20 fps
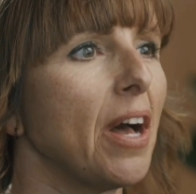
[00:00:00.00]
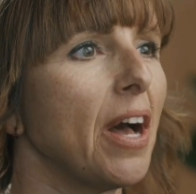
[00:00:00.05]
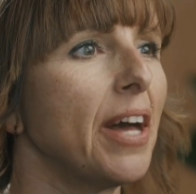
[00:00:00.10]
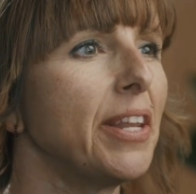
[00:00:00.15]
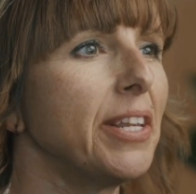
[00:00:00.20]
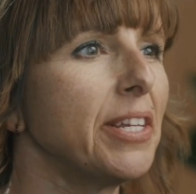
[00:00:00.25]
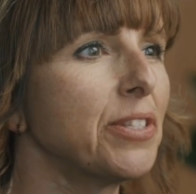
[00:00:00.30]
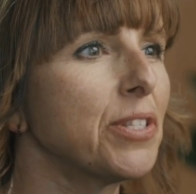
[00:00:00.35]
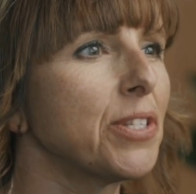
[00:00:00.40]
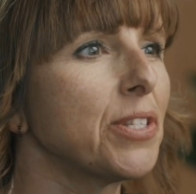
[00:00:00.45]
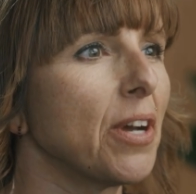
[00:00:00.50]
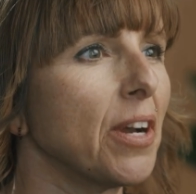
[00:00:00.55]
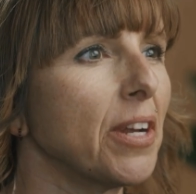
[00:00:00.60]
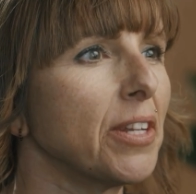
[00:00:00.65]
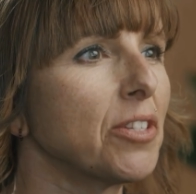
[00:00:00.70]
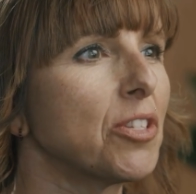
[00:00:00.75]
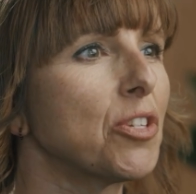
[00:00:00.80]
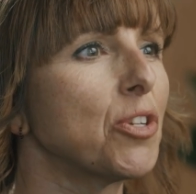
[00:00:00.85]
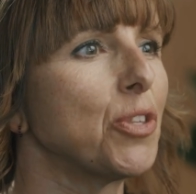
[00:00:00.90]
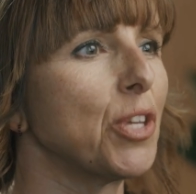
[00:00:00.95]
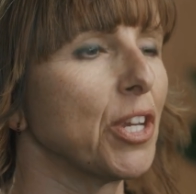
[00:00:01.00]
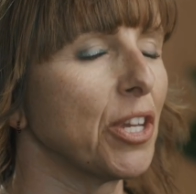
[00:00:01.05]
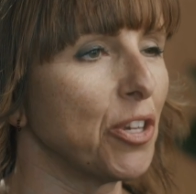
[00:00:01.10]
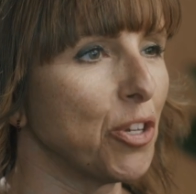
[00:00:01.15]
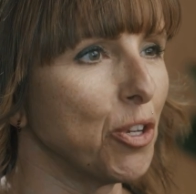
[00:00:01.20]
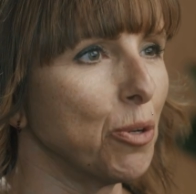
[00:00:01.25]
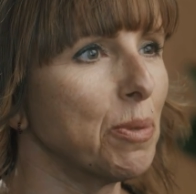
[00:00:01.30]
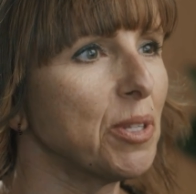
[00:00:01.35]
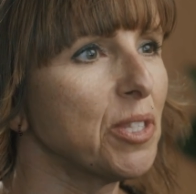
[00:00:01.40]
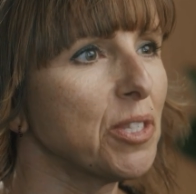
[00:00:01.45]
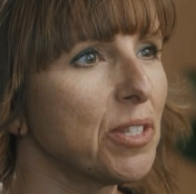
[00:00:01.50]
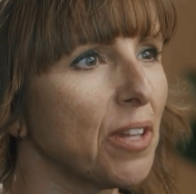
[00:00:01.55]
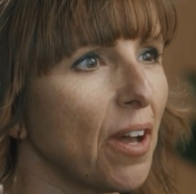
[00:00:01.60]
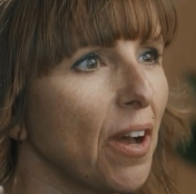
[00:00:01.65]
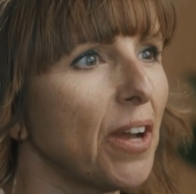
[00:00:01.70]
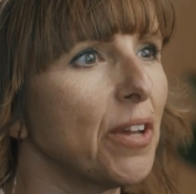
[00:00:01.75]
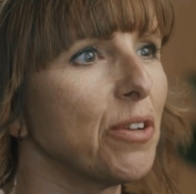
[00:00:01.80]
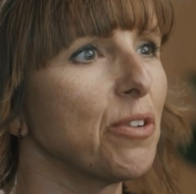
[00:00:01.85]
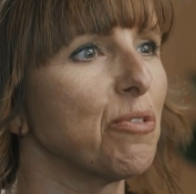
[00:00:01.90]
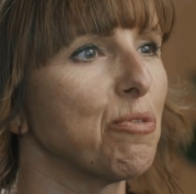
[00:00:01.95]
an insight to the human
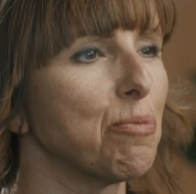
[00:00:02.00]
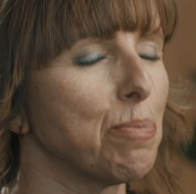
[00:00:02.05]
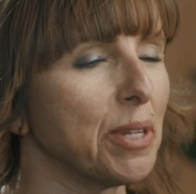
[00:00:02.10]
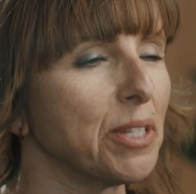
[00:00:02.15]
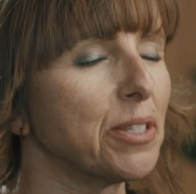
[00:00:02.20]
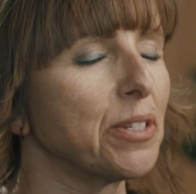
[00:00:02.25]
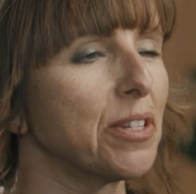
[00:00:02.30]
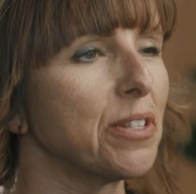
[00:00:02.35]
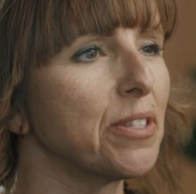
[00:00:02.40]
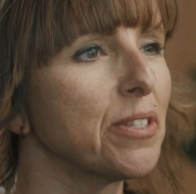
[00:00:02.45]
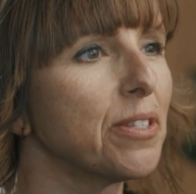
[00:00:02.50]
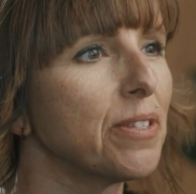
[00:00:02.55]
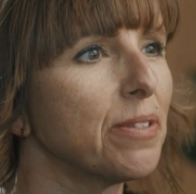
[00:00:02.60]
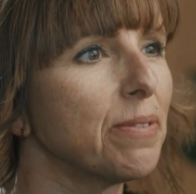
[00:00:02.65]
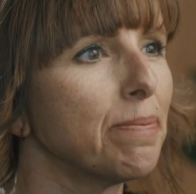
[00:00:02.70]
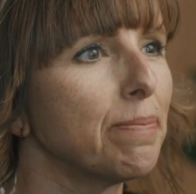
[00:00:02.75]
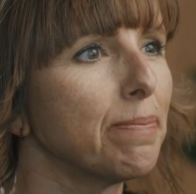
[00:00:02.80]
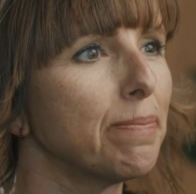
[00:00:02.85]
side of business